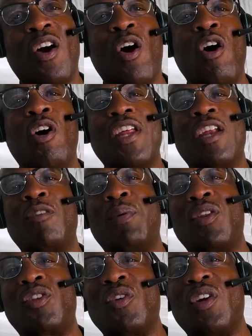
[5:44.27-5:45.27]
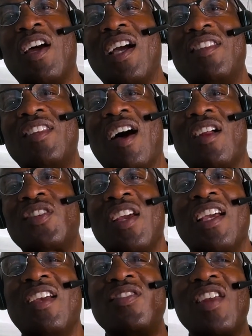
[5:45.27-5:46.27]
Oh, that'll be $39.
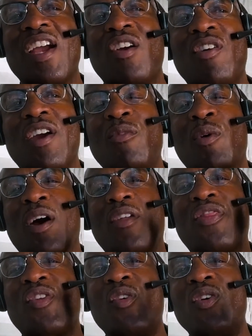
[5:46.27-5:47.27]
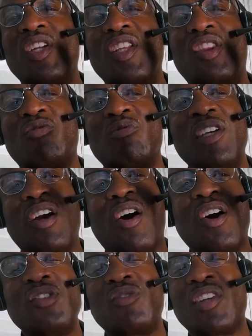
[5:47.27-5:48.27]
Isn't that great? We're at
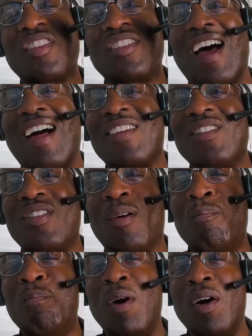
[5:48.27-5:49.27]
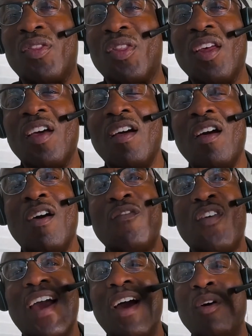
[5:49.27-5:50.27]
$3,300 a month
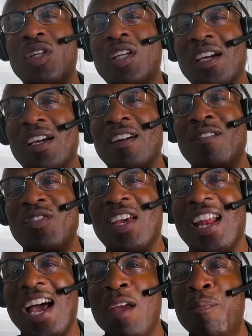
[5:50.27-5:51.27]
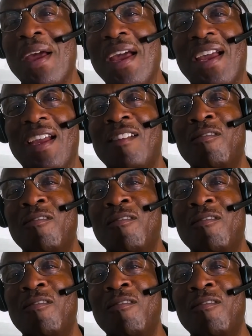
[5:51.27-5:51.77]
for healthcare that I pay.